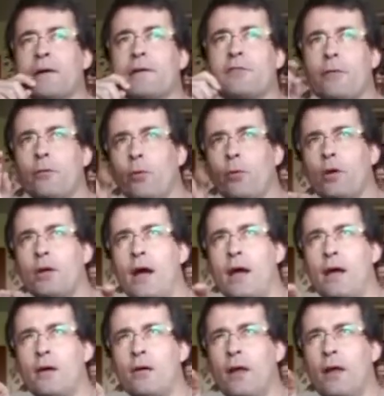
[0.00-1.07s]
of the World, I
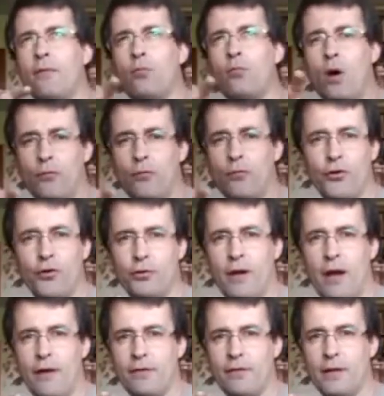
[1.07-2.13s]
only have 1
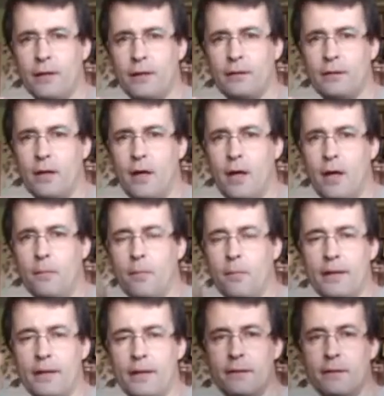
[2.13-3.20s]
photograph in it.
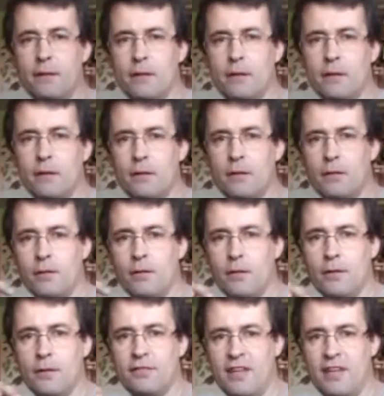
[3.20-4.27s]
But
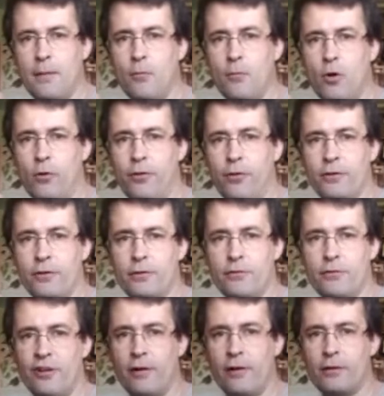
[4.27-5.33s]
the same author,
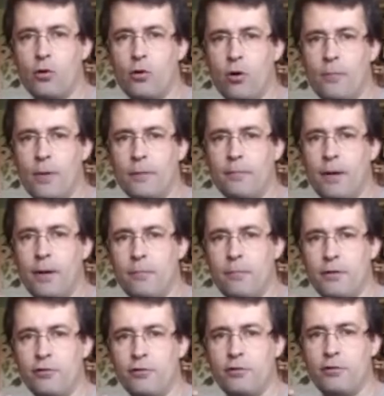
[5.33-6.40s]
Gerard Gorman,
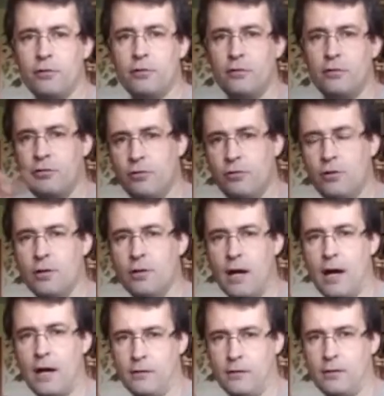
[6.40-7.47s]
published
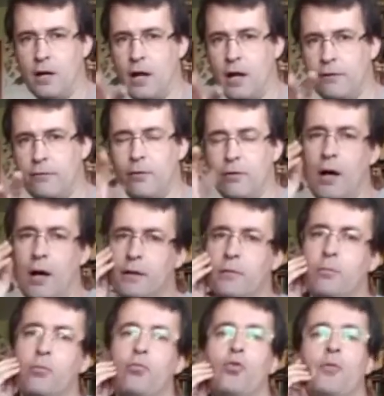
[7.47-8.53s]
other
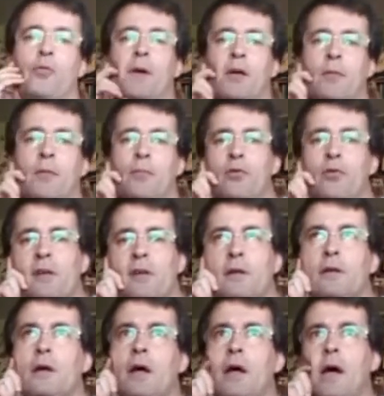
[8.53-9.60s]
woodpecker books,
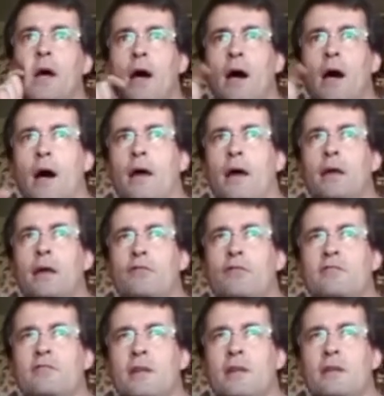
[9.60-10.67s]
and I
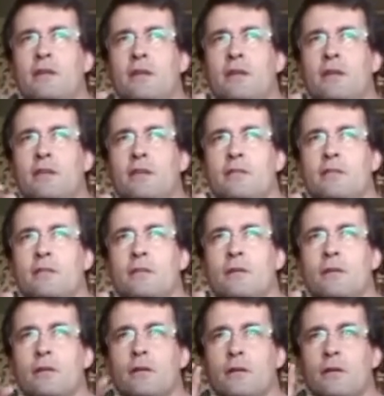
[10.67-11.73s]
illustrated his
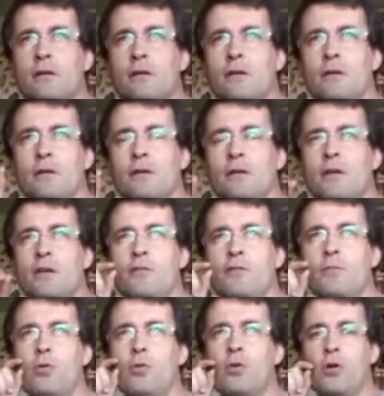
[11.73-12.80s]

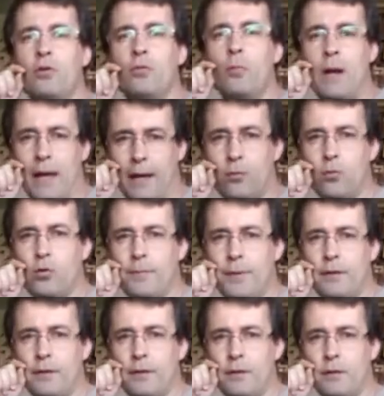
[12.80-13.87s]
book on black
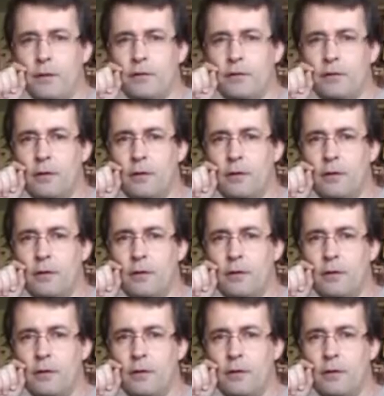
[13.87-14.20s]
woodpeckers